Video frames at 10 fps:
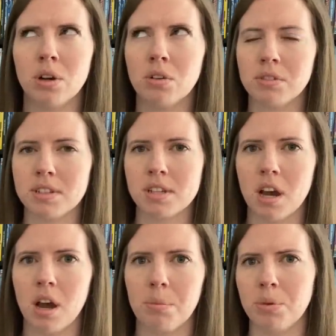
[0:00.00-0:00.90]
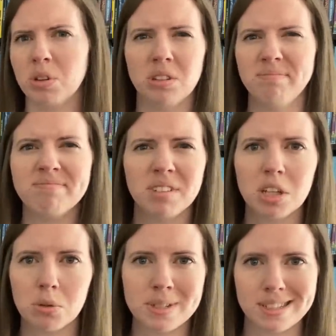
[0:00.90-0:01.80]
over the top or a
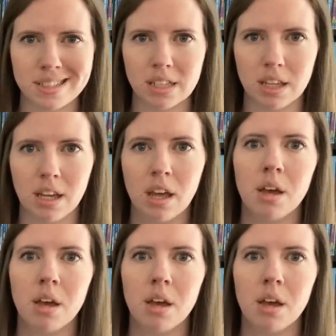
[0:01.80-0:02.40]
little bit silly,